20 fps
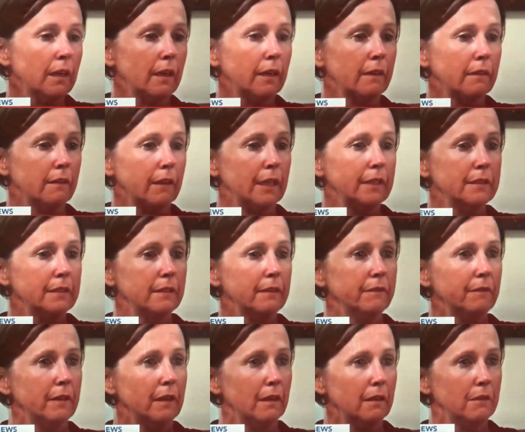
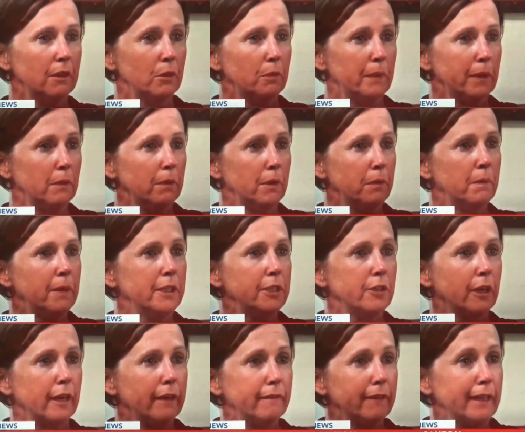aggressive a little bit with my
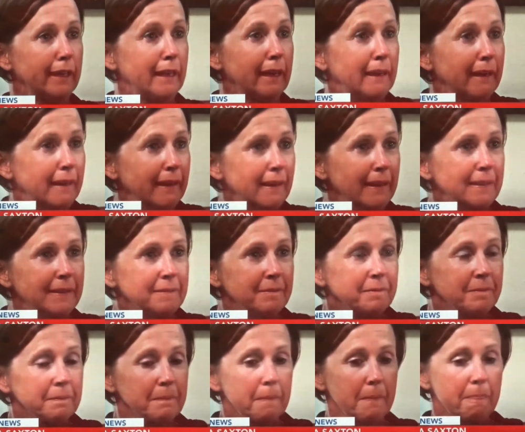driving.
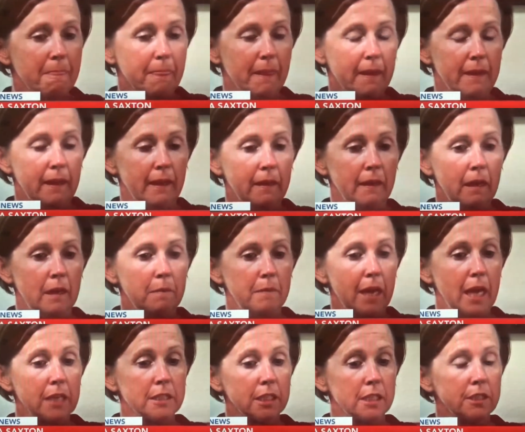And
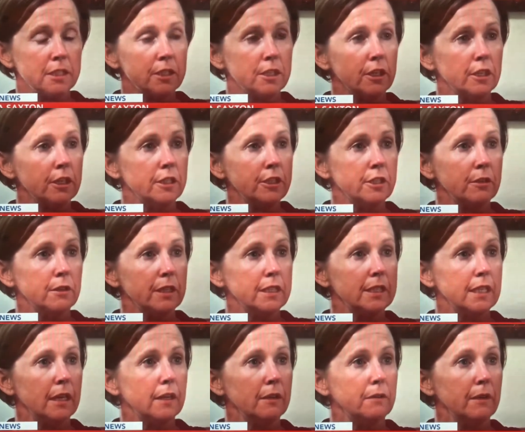as I started to
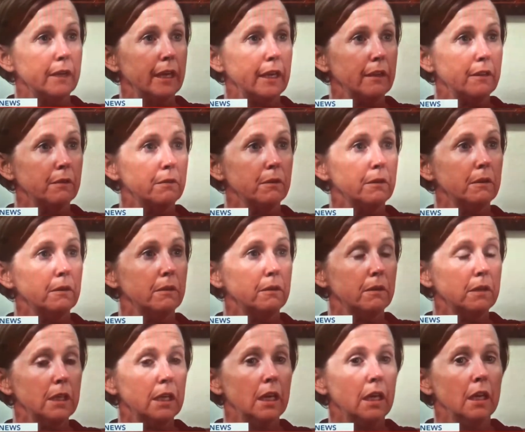accelerate
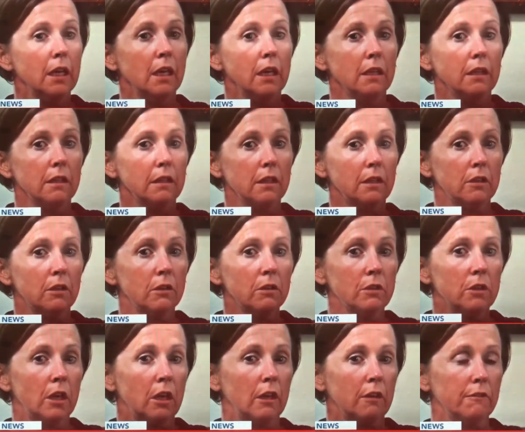through, the
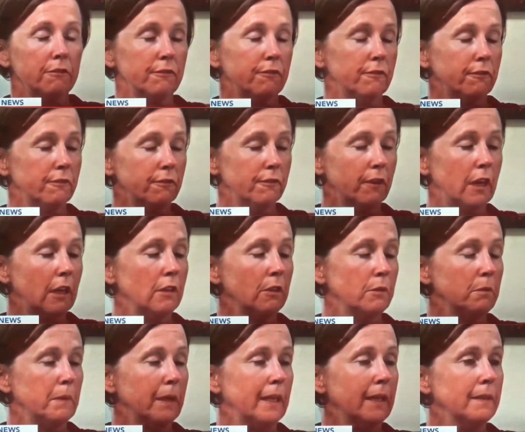gold car
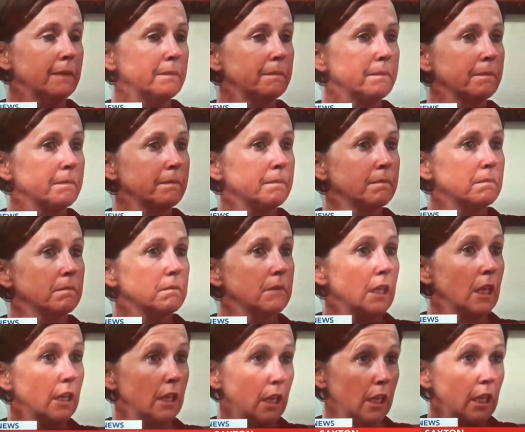followed me.
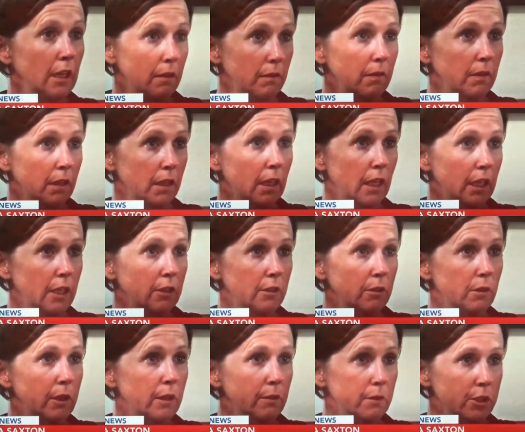He
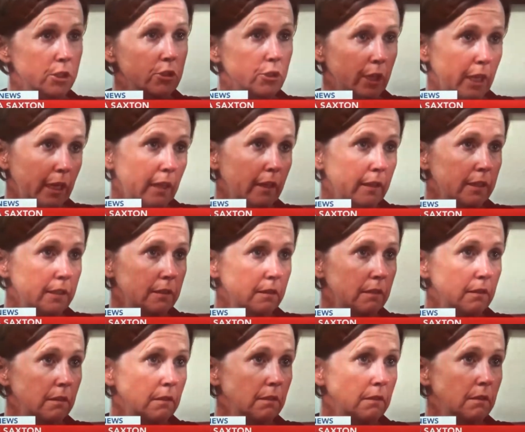was
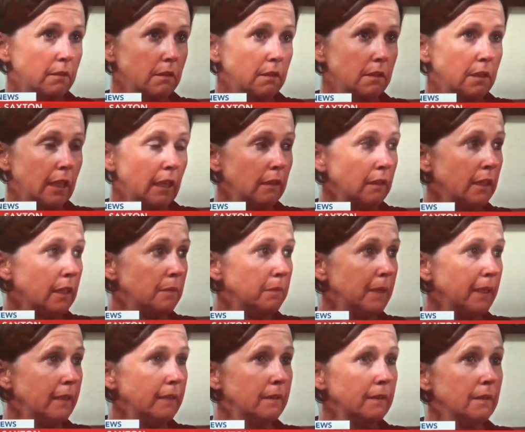tailing
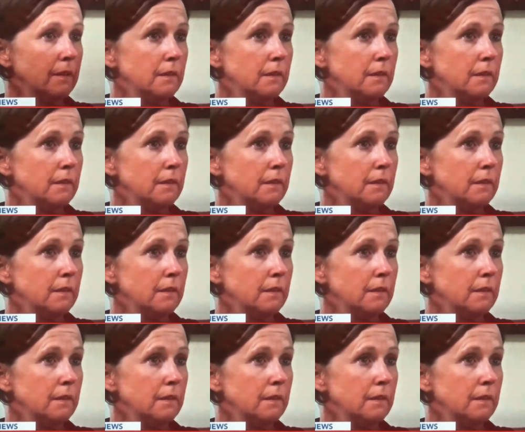me.